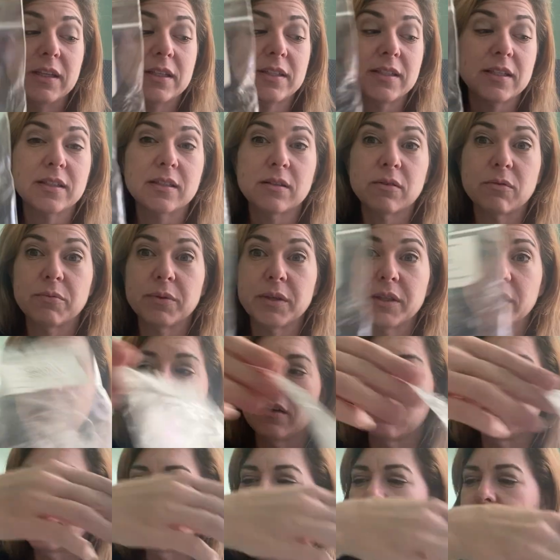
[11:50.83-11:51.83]
this is a really
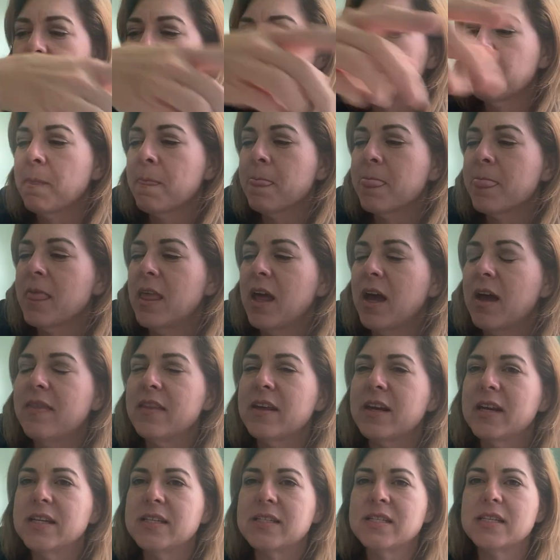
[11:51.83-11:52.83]
good one. And then I